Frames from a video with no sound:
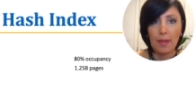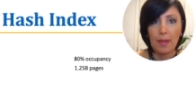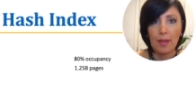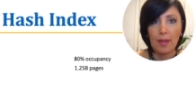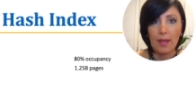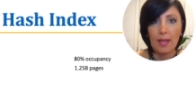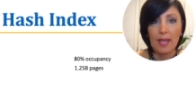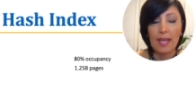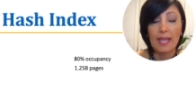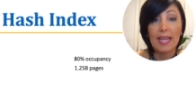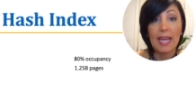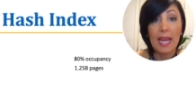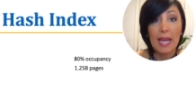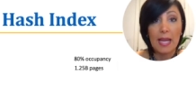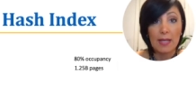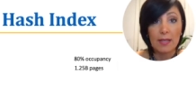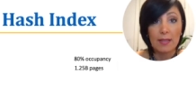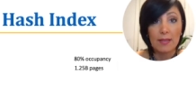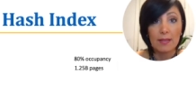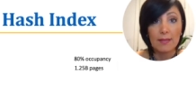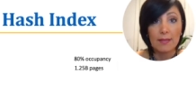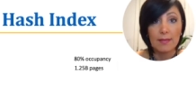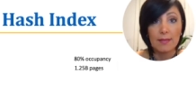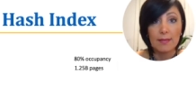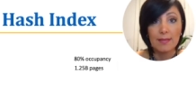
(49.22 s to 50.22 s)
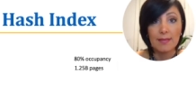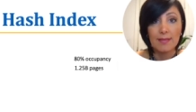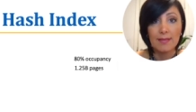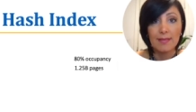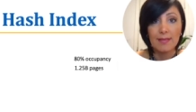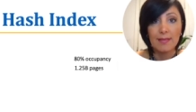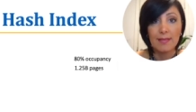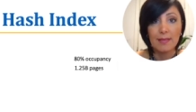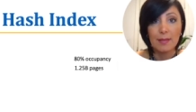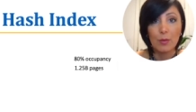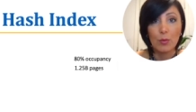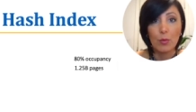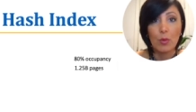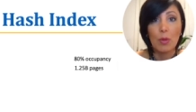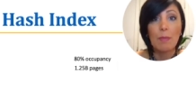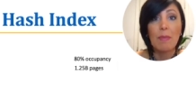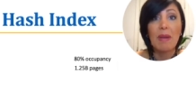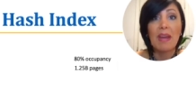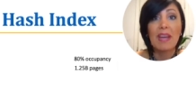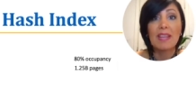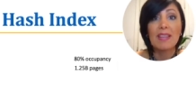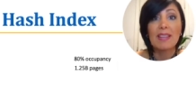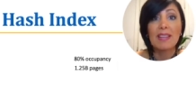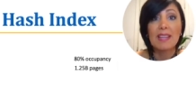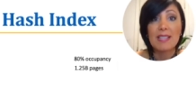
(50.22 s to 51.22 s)
Again, we
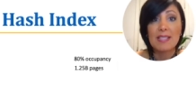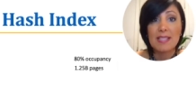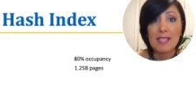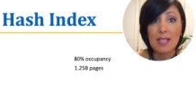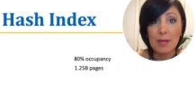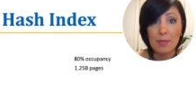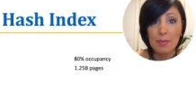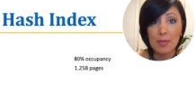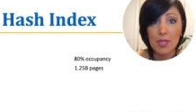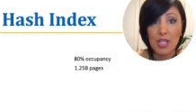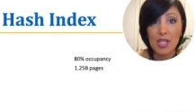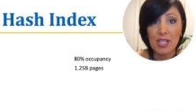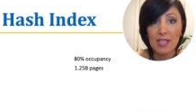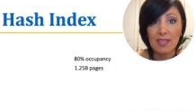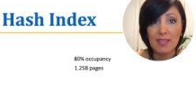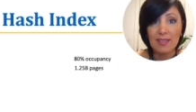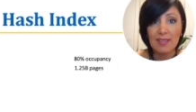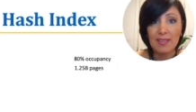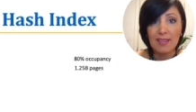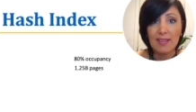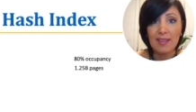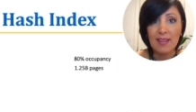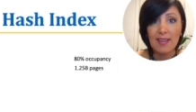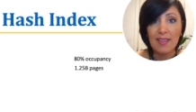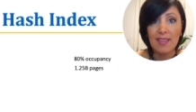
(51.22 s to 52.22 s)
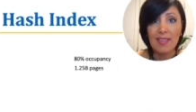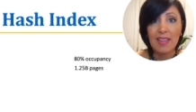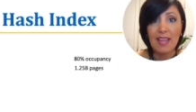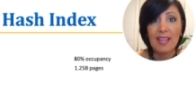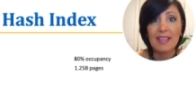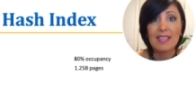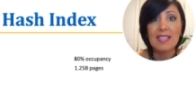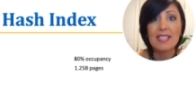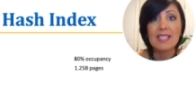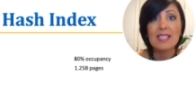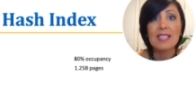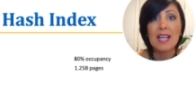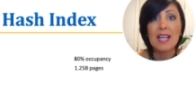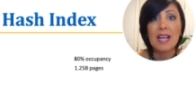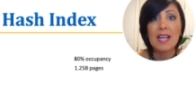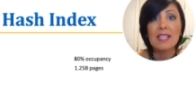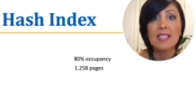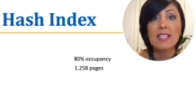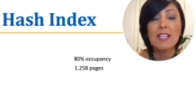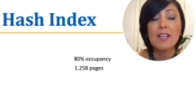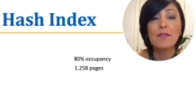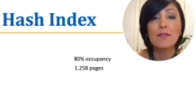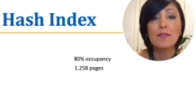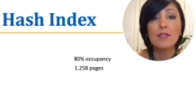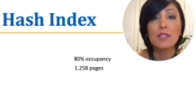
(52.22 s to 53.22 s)
make the assumption that the size
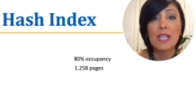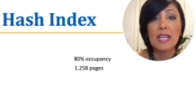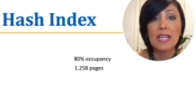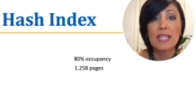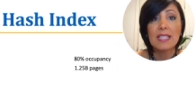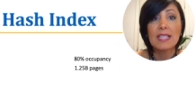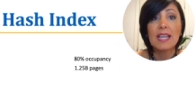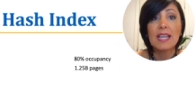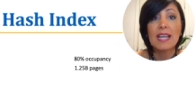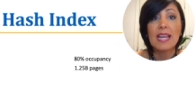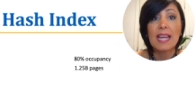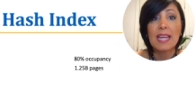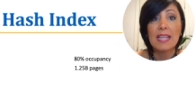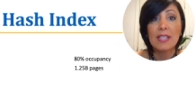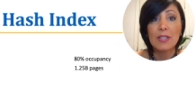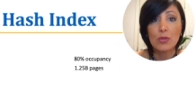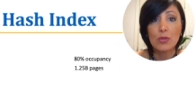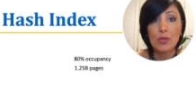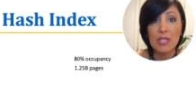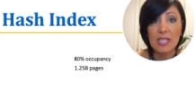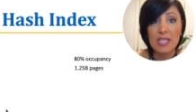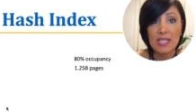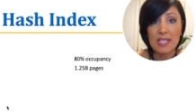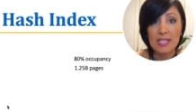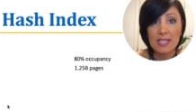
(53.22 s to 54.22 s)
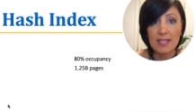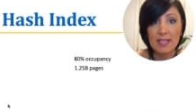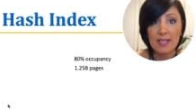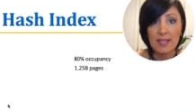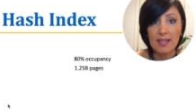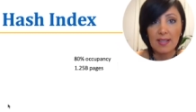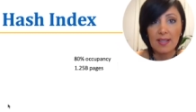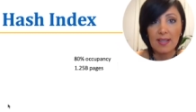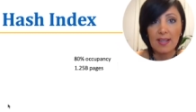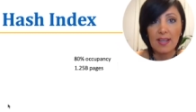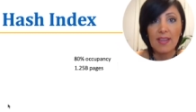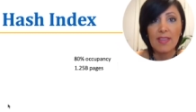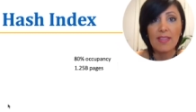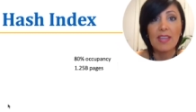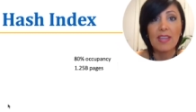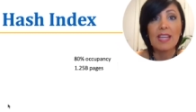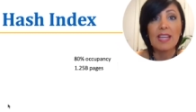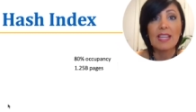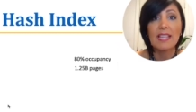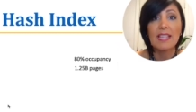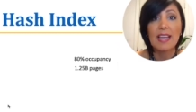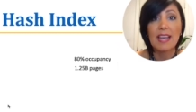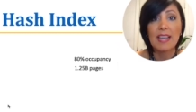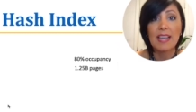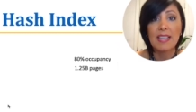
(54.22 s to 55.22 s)
of data entries in the
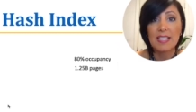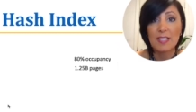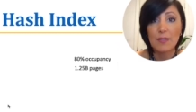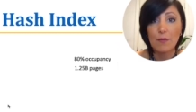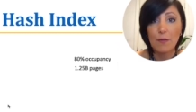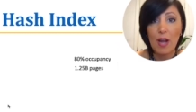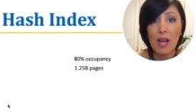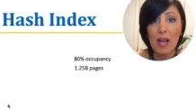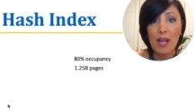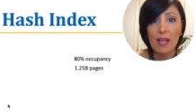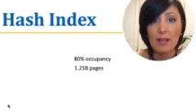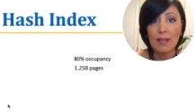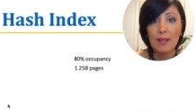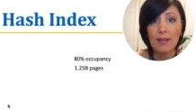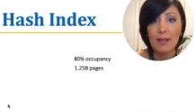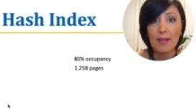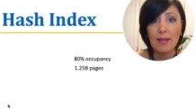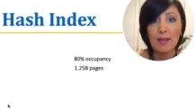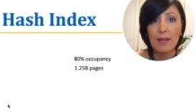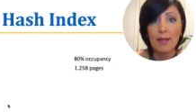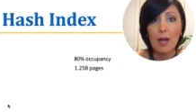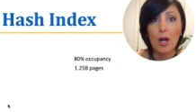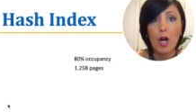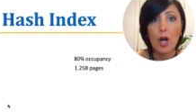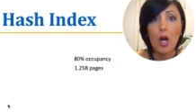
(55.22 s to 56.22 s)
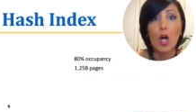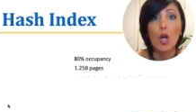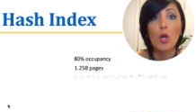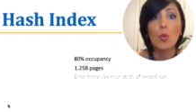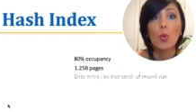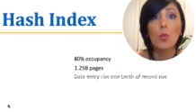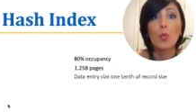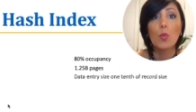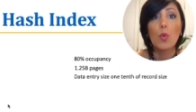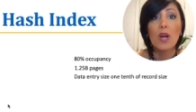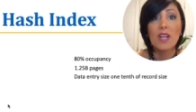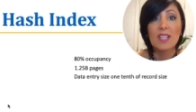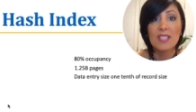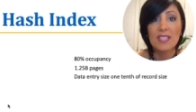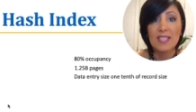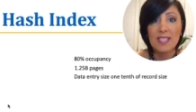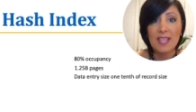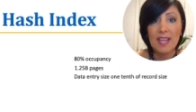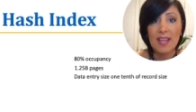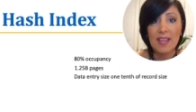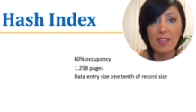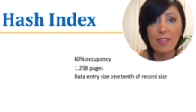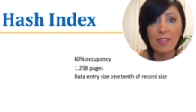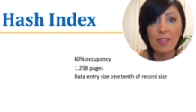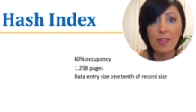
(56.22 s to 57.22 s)
index file are
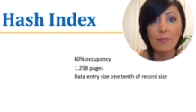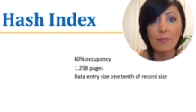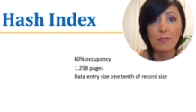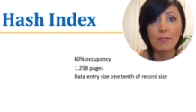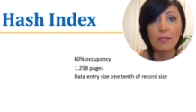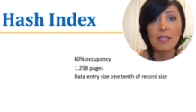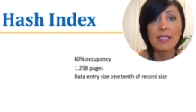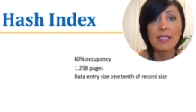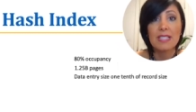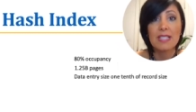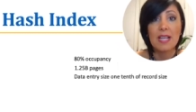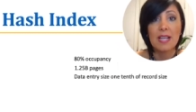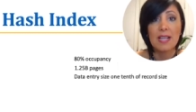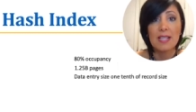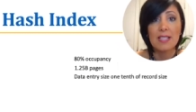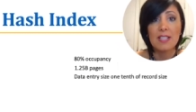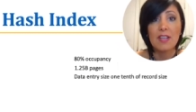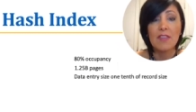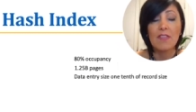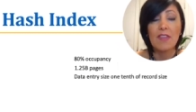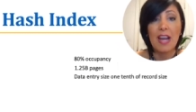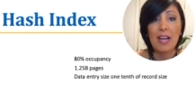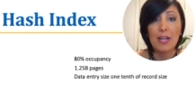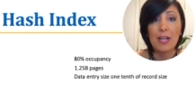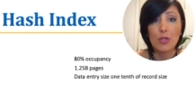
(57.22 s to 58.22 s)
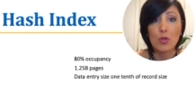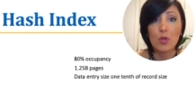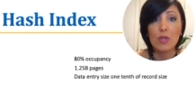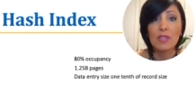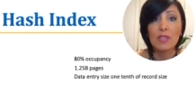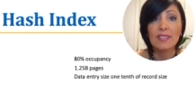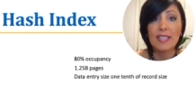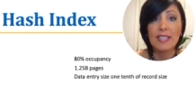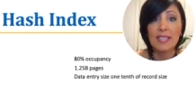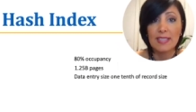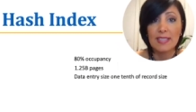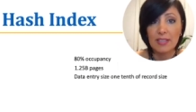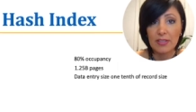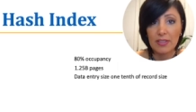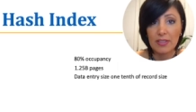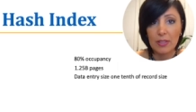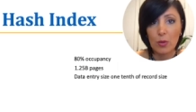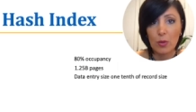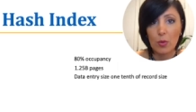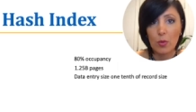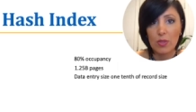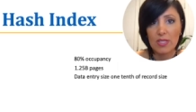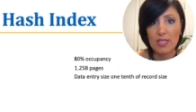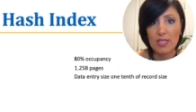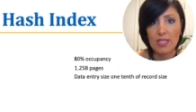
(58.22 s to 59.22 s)
1/10 of the size of actual data
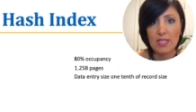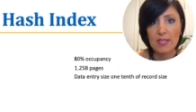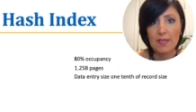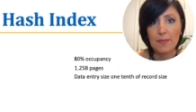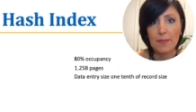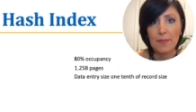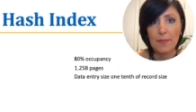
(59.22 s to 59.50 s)
records.